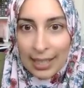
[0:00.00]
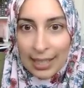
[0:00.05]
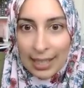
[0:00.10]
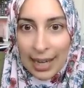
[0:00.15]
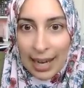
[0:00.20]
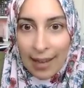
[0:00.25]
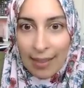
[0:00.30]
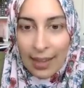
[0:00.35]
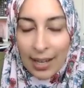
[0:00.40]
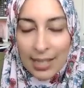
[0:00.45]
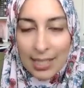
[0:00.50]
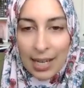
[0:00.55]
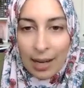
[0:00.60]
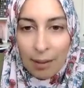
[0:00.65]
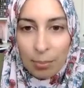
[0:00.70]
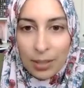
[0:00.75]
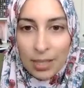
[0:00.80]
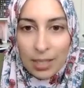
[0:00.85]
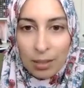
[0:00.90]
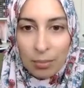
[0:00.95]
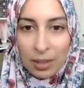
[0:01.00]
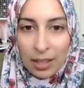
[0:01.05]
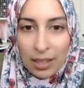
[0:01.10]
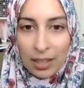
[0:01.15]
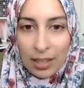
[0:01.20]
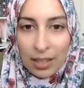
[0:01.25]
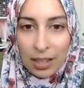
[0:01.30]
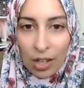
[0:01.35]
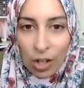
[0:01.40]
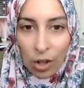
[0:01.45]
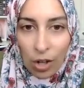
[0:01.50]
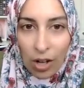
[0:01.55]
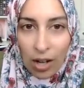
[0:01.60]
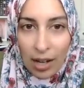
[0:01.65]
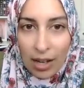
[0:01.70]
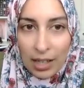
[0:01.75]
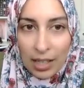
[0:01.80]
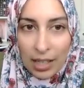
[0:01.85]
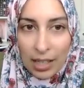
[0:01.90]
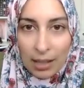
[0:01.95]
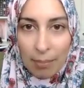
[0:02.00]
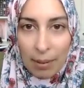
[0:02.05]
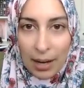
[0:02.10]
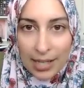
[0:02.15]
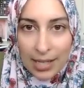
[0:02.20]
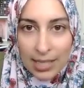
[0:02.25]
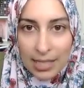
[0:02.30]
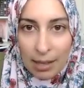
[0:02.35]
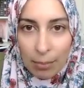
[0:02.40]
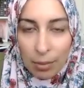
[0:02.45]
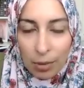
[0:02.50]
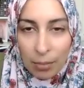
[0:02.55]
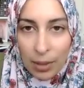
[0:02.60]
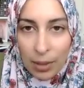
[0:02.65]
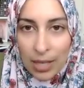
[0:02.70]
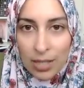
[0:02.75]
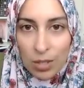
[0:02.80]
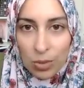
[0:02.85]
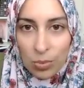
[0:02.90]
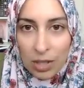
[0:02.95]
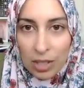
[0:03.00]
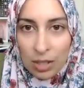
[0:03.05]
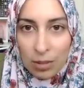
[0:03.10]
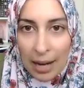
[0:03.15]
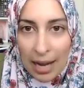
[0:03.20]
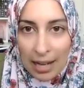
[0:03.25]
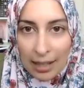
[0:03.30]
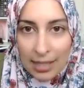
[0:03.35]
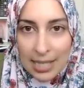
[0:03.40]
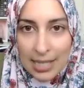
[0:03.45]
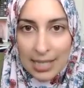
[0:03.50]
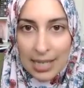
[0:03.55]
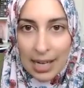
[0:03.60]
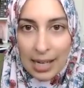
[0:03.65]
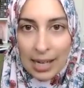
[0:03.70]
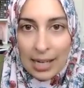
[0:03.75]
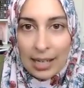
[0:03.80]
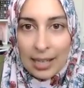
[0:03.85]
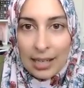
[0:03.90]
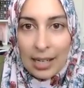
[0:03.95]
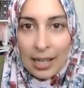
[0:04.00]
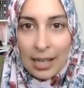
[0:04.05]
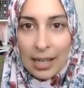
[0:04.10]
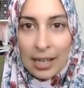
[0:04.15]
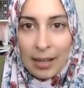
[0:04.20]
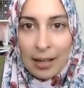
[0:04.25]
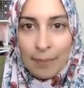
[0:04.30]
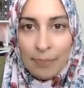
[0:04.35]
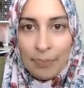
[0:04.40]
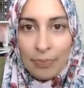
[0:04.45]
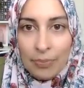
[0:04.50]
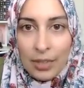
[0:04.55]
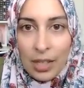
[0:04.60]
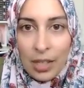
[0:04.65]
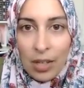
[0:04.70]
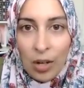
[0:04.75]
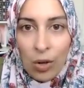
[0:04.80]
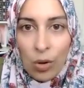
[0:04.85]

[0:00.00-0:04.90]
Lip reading: yeah, that's happened to me a lot in the past couple of months with Palestine,